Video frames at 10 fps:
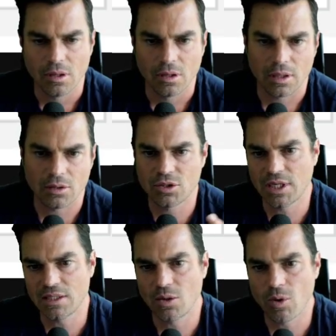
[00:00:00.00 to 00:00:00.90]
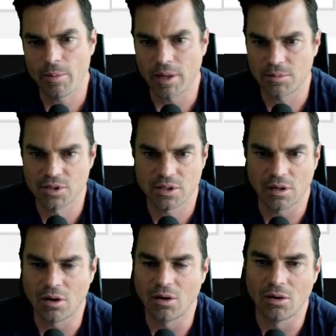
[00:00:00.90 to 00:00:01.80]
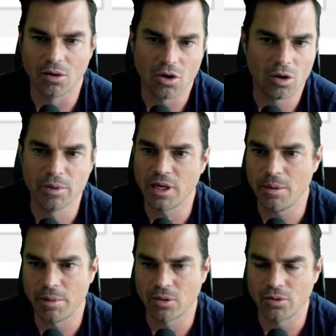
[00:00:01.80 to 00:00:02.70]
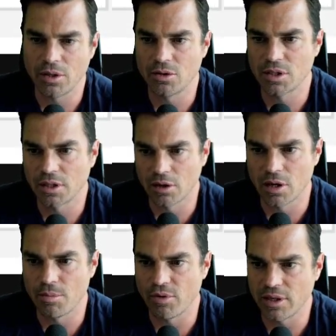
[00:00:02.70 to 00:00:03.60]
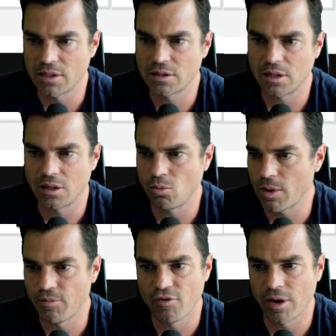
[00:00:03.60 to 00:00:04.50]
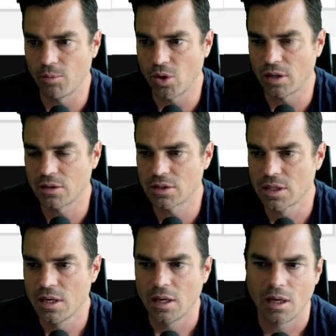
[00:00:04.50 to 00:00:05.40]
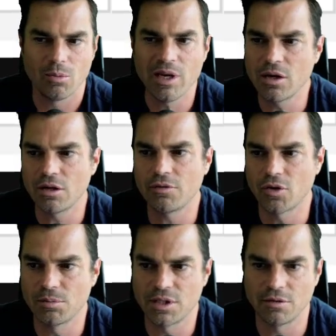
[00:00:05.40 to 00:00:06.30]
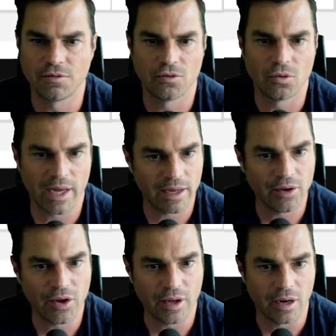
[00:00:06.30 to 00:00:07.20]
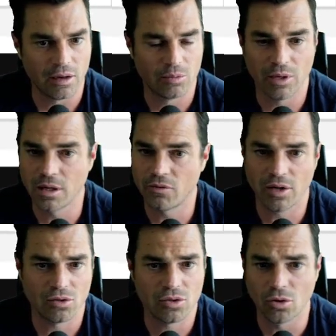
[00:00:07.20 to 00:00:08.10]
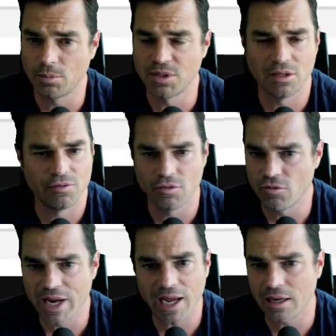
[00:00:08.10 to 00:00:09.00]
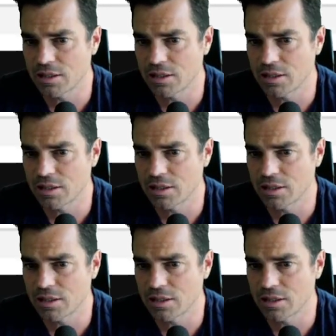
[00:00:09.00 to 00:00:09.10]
Now, static web apps are commonly built using libraries and web frameworks, and we could have opted for Angular, we could have opted for React,